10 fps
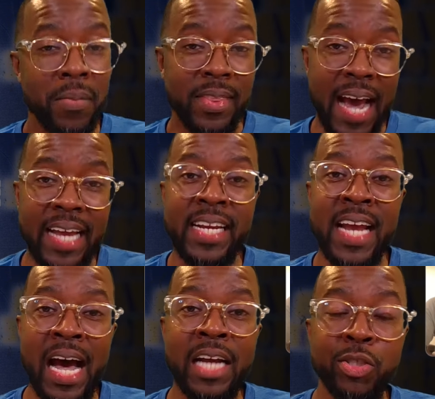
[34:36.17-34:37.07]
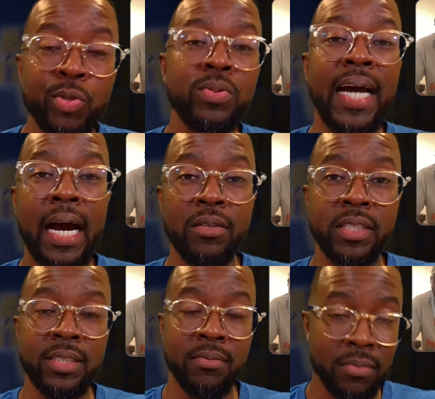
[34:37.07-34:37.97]
99
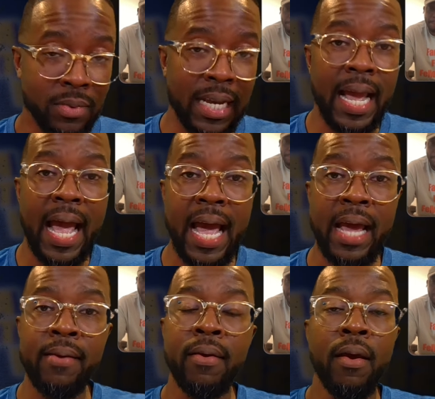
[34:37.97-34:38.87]
2000 they had